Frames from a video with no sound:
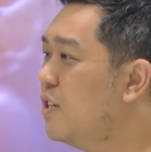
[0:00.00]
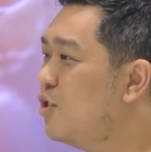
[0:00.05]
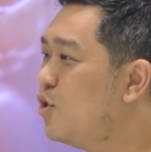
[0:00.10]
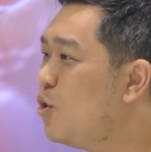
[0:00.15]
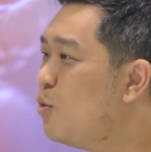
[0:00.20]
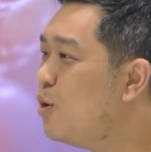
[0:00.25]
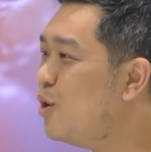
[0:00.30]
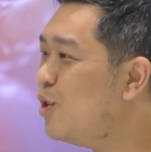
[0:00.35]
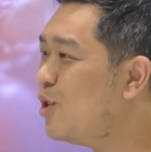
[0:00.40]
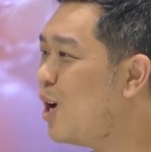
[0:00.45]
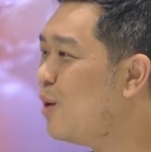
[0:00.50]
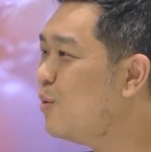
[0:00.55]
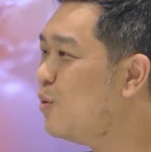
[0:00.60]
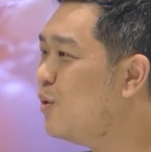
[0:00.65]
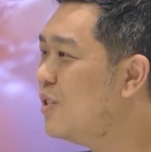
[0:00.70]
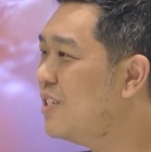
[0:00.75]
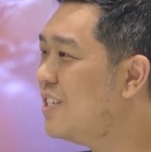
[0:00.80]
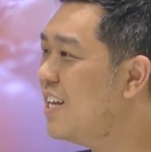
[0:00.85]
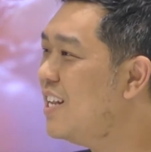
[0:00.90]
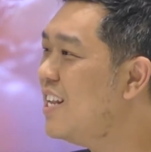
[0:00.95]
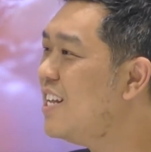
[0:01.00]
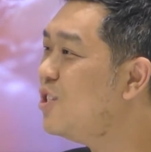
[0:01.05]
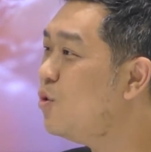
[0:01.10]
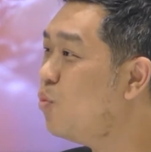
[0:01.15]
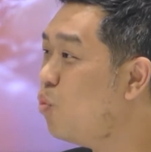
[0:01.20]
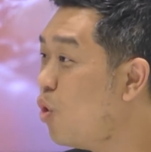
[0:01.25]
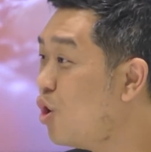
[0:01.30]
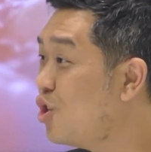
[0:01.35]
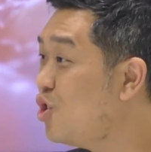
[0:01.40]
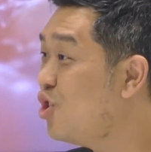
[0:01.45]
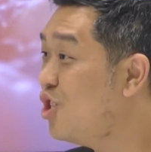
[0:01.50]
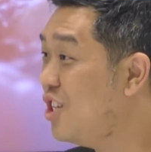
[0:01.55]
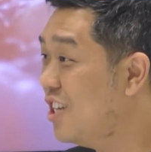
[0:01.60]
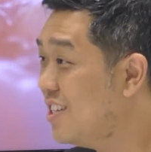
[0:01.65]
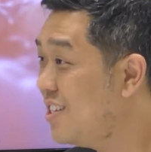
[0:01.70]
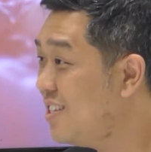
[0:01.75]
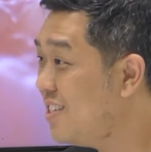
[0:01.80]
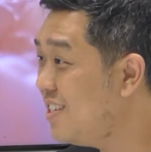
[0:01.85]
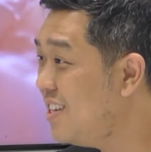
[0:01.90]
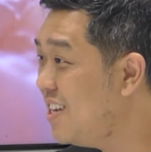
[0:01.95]
So many times we say, let's watch
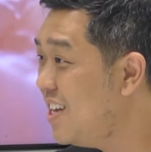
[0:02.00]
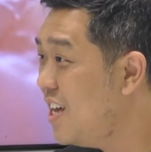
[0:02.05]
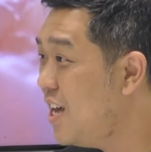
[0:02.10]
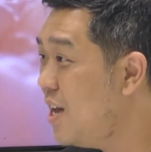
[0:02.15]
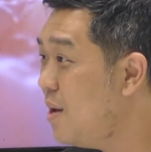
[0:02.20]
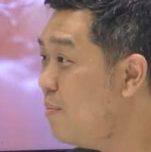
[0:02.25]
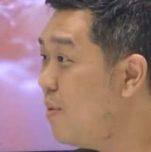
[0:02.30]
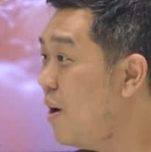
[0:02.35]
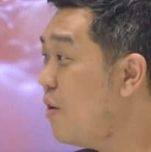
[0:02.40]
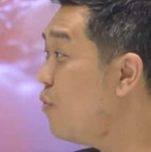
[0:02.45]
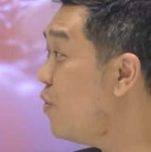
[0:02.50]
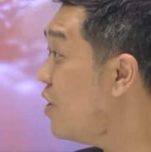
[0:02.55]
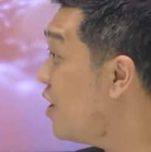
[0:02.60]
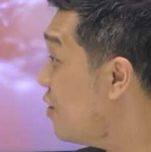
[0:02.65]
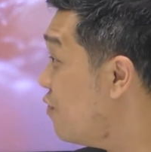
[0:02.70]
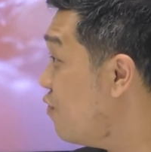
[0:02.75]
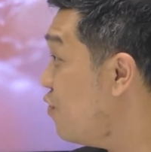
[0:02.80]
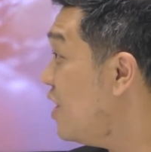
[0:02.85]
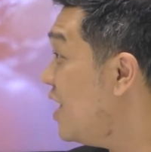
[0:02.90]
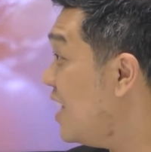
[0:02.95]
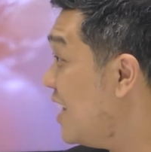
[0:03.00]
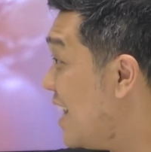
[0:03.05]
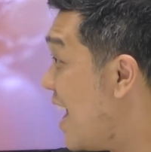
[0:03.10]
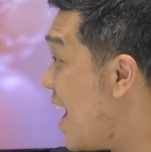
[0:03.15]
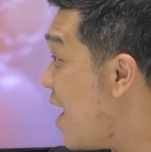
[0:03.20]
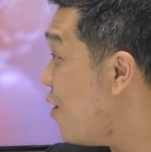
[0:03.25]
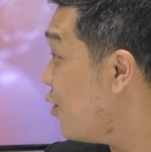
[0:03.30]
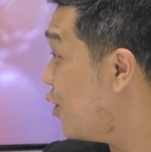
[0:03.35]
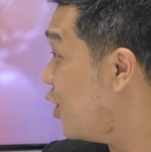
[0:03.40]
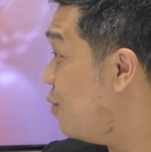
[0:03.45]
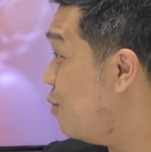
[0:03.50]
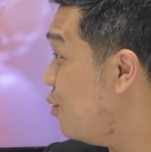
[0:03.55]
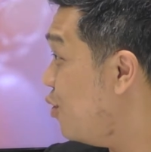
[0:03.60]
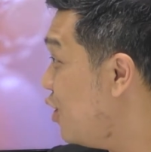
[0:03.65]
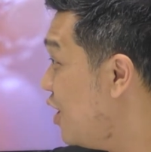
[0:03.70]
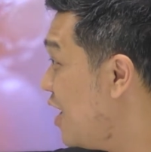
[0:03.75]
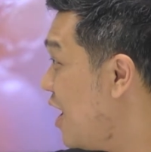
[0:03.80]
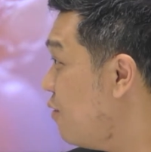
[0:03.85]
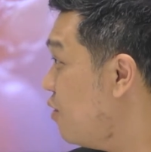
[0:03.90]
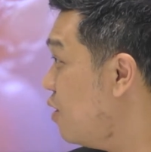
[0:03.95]
this, but we can really now
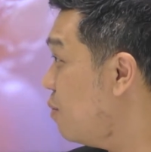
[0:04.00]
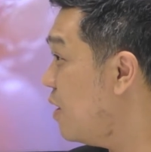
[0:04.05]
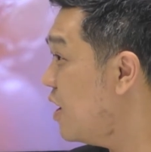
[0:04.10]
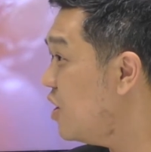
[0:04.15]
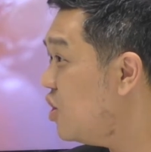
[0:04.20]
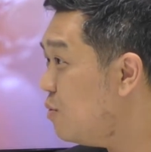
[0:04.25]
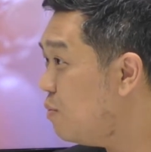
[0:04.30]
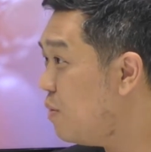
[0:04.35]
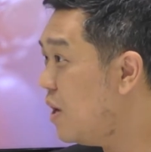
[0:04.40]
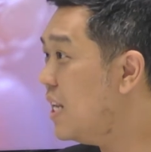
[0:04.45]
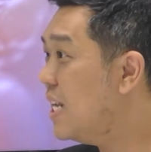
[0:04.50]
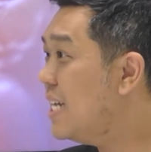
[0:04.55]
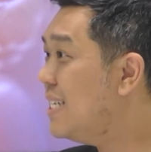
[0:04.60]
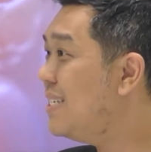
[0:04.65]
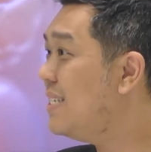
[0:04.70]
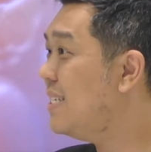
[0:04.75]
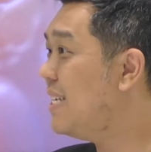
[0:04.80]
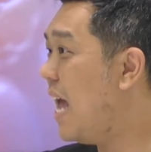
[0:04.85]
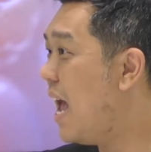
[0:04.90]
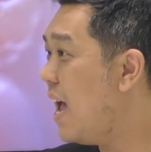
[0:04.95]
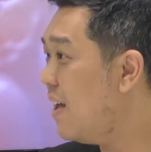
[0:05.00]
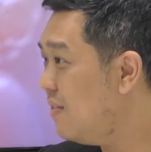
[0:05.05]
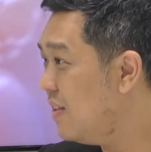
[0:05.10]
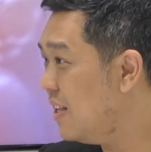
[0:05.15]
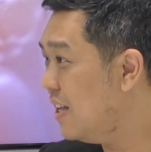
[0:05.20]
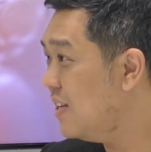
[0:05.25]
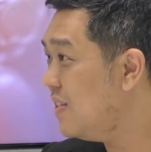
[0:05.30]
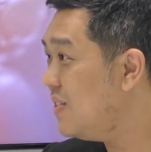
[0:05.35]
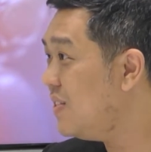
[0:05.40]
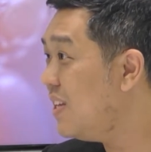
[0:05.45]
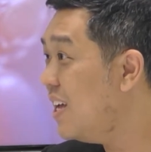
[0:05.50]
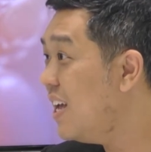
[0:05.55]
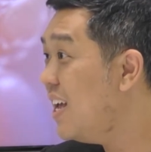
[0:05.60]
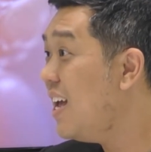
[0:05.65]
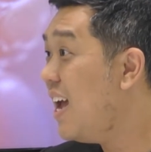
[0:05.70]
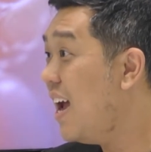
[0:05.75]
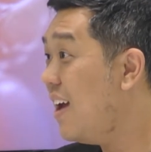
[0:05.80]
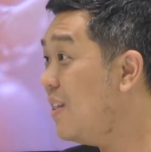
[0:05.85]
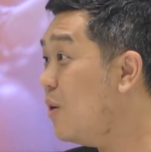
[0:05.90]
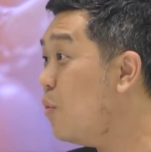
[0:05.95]
communicate with the patient by, let's scan this,
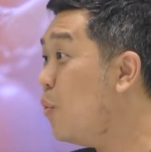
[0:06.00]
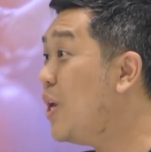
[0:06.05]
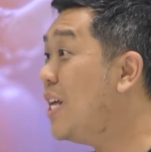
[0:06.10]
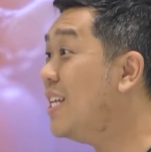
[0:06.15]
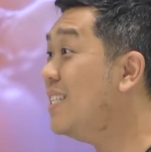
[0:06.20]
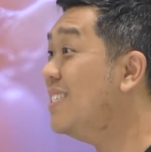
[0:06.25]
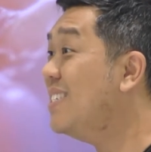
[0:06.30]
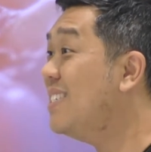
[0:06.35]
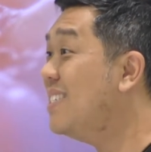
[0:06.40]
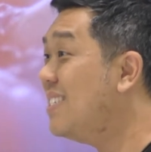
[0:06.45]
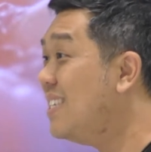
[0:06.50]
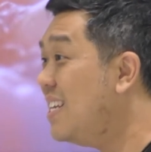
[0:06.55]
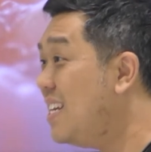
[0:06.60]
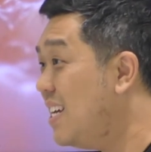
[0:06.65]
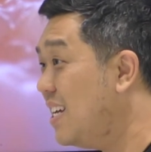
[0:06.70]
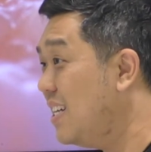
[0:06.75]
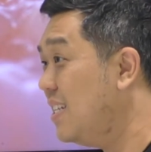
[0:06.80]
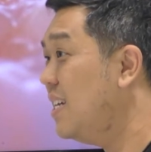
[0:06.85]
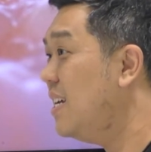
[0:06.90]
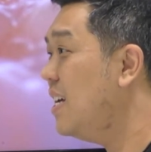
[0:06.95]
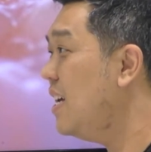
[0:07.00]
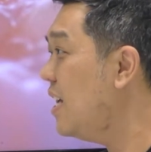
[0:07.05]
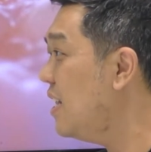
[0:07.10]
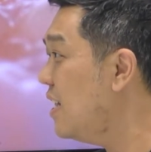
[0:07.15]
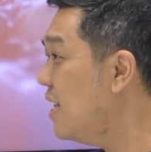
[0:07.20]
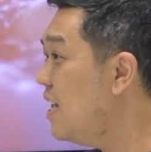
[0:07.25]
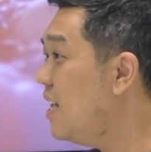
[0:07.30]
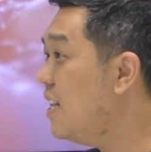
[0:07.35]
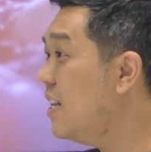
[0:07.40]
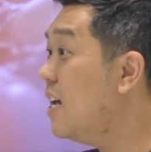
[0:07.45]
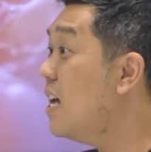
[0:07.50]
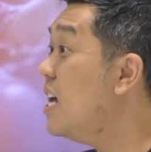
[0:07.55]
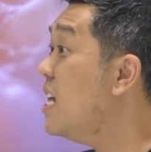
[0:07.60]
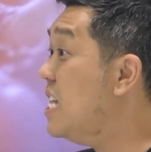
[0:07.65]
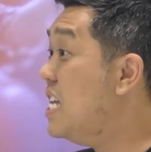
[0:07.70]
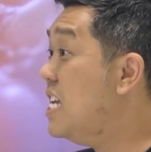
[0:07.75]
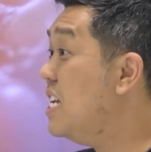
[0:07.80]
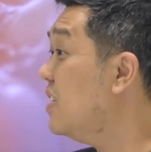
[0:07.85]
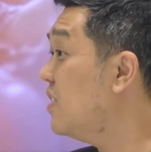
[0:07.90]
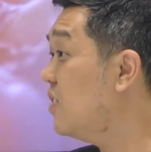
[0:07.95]
and then we can see it in a
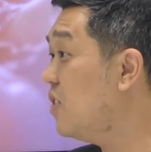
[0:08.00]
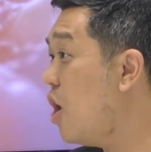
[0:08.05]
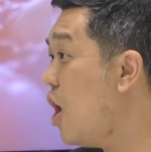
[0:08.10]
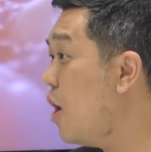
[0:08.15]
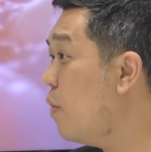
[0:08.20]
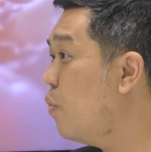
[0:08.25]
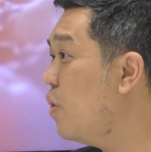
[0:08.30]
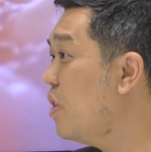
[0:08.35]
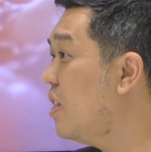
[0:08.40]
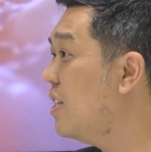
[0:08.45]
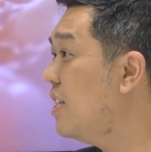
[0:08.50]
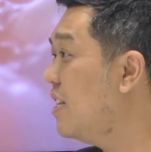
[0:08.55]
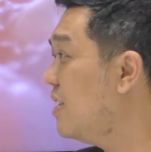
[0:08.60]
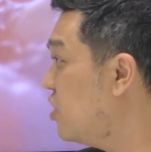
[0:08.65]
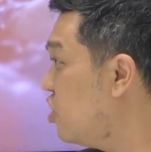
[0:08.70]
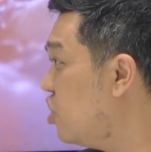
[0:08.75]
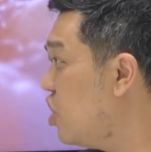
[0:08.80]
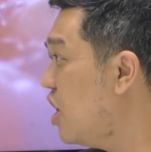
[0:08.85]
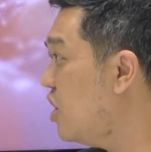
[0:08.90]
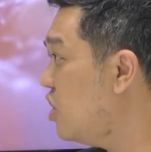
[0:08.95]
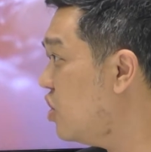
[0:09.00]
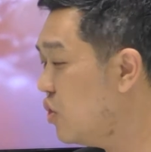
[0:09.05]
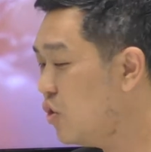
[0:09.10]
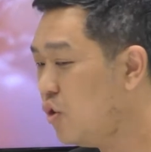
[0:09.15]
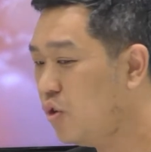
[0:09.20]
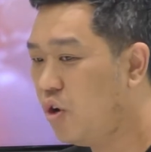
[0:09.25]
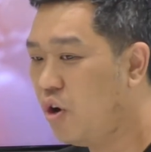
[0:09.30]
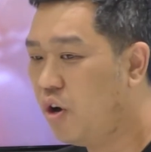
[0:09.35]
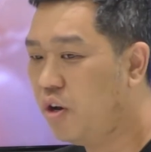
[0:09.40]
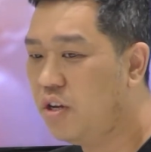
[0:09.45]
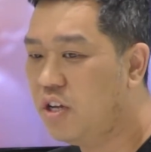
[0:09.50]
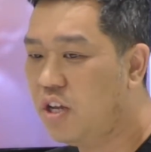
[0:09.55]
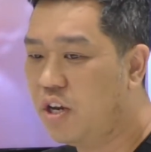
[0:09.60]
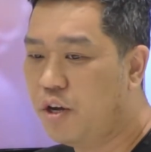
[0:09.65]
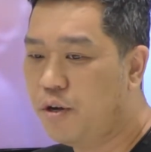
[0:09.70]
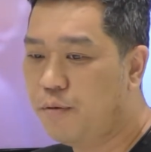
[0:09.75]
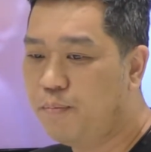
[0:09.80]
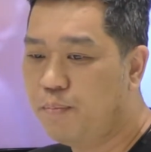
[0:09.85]
year's time, whether there's changes or not. You know,